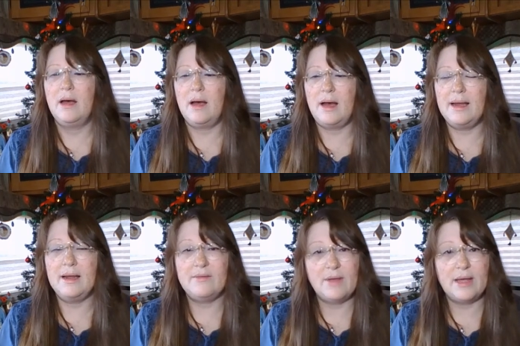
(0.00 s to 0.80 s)
I
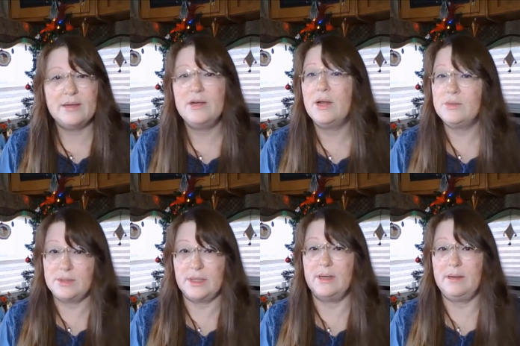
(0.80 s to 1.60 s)
have had no
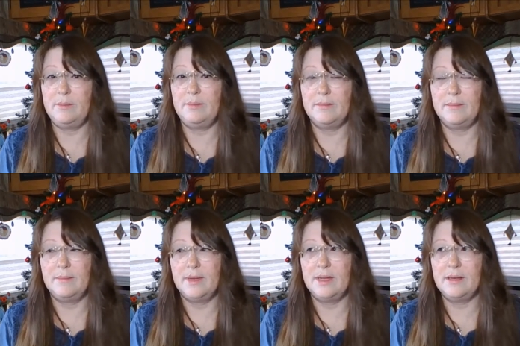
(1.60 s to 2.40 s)

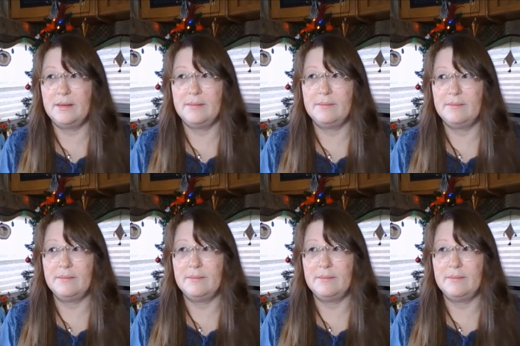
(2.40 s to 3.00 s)
time.